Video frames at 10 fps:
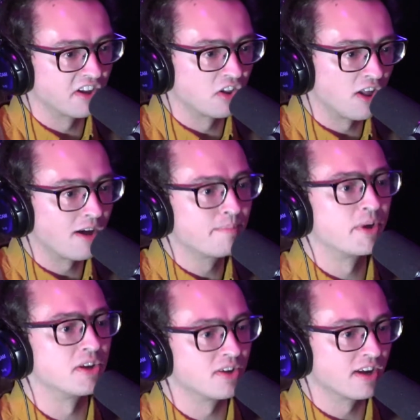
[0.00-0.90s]
a club,
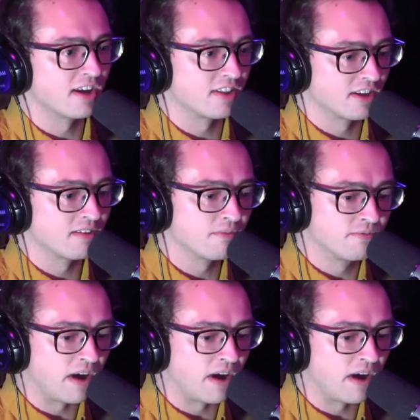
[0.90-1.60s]
but you can get like 5